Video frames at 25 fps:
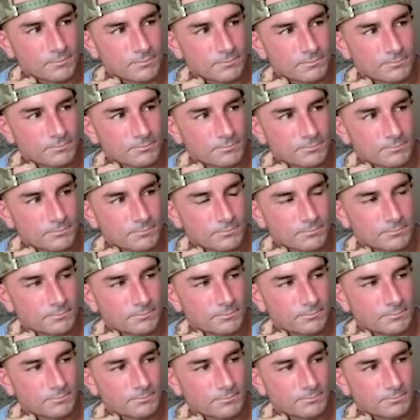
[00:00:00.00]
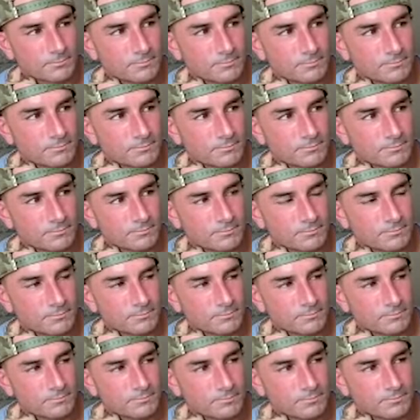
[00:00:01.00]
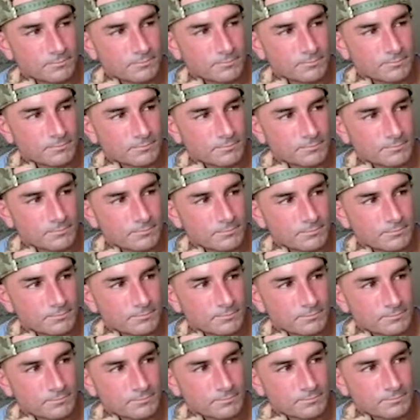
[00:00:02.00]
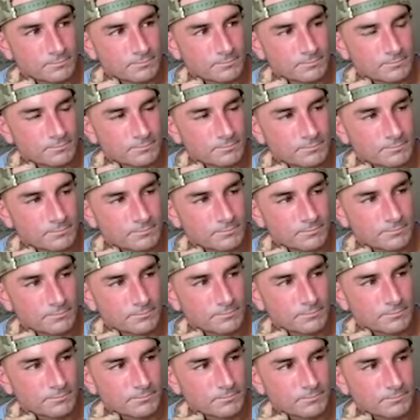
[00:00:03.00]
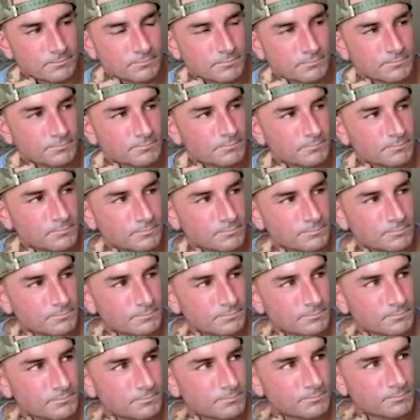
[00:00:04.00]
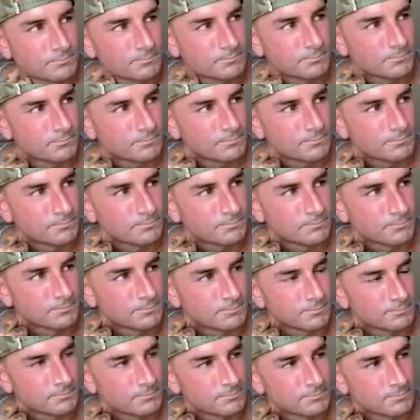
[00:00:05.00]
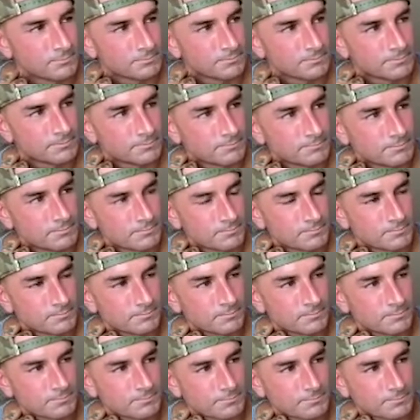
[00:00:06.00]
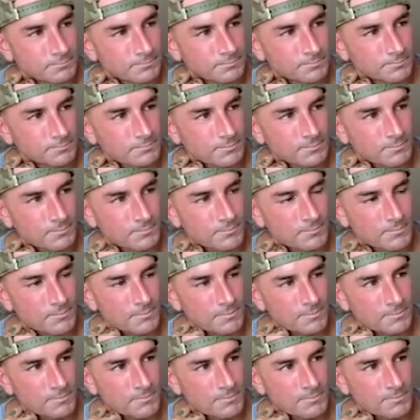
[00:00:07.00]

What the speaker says: No words are spoken by the person on screen.